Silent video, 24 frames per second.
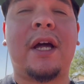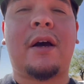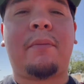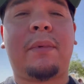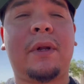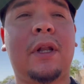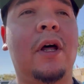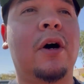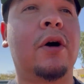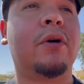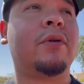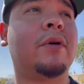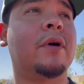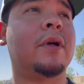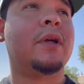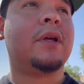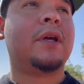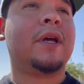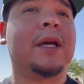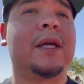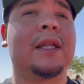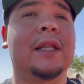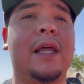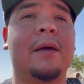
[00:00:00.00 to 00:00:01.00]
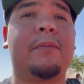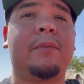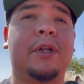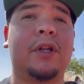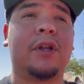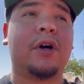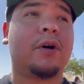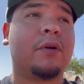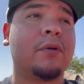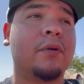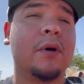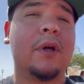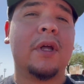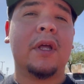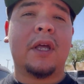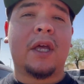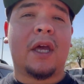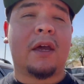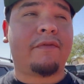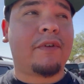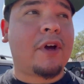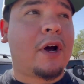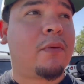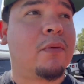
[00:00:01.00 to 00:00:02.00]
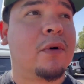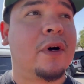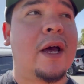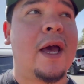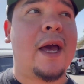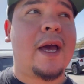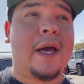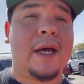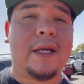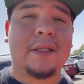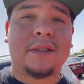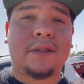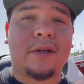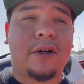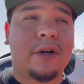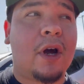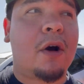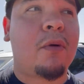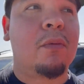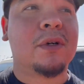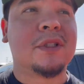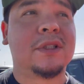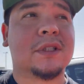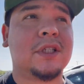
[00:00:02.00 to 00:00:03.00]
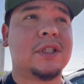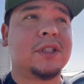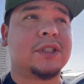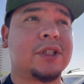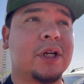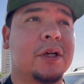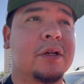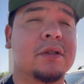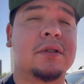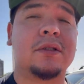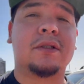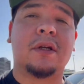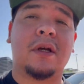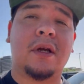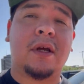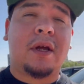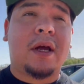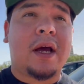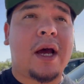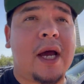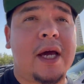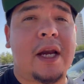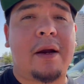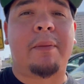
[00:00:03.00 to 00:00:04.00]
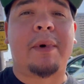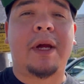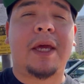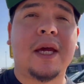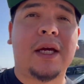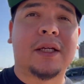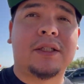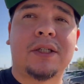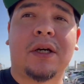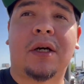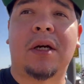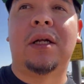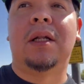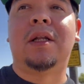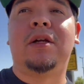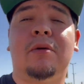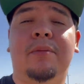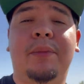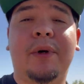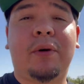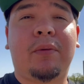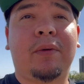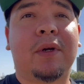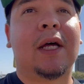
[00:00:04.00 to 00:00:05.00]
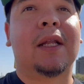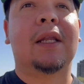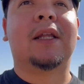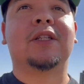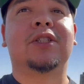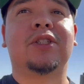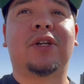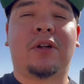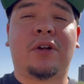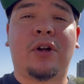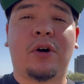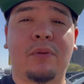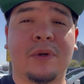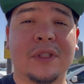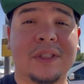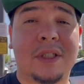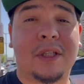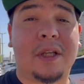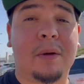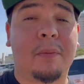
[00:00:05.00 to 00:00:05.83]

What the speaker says: below and let me know if y'all want hats or y'all want t-shirts. All right, I'm gonna catch y'all in a little bit when I let y'all know what's in the